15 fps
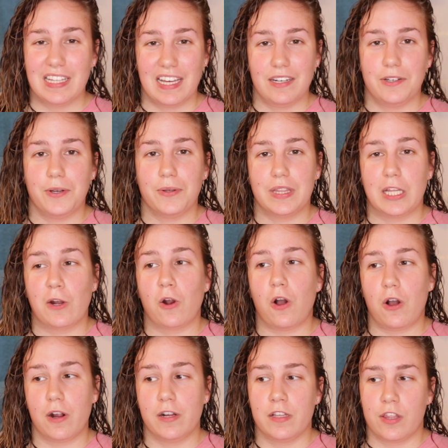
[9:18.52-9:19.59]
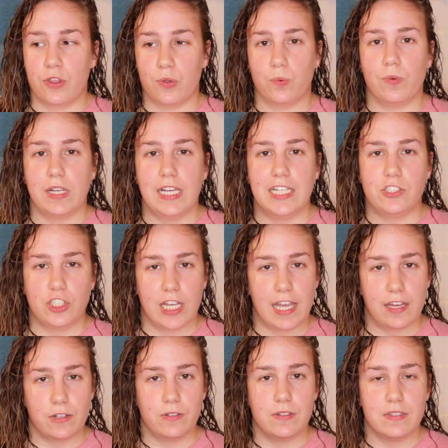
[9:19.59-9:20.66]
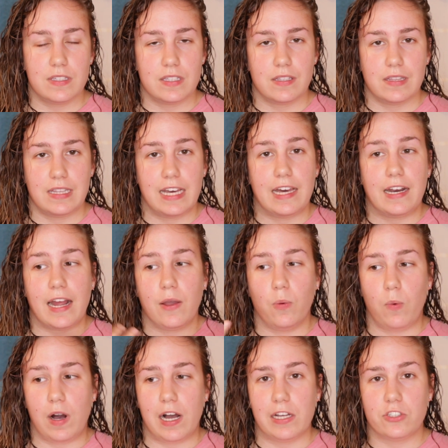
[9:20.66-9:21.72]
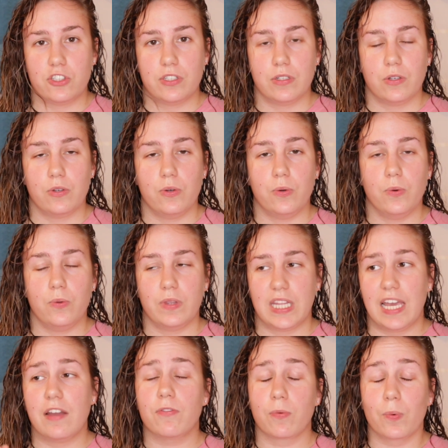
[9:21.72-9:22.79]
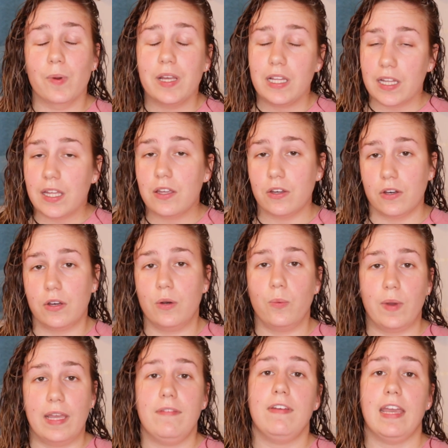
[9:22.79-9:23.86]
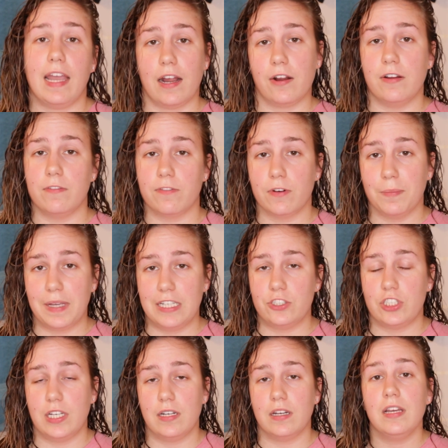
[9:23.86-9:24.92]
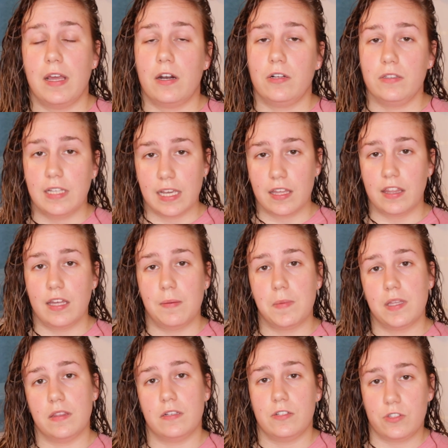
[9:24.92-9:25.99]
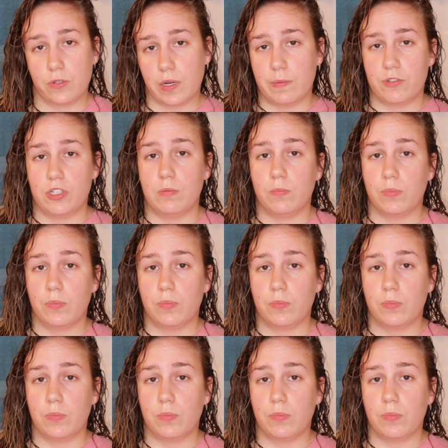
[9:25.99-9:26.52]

that note, there are 3 channels that I watch who they have really good wavy hair information, and I'll link them in the description